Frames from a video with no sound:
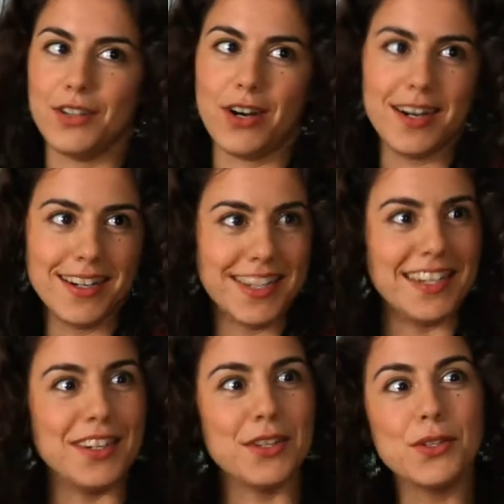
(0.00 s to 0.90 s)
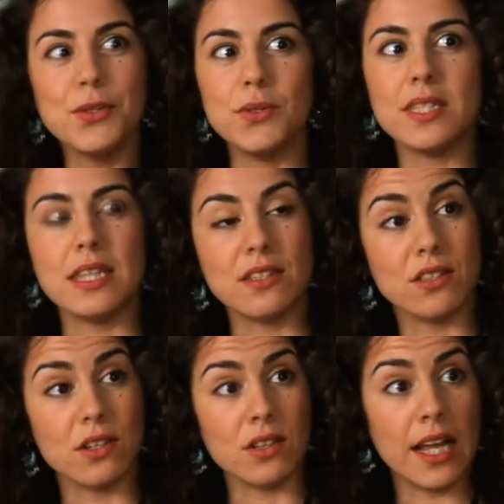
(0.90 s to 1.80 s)
dark. It includes things
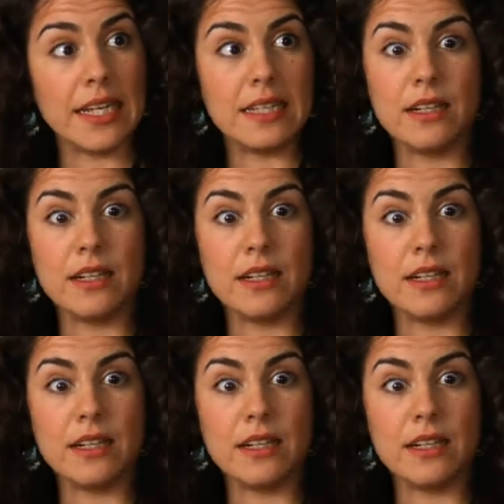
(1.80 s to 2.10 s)
that are light.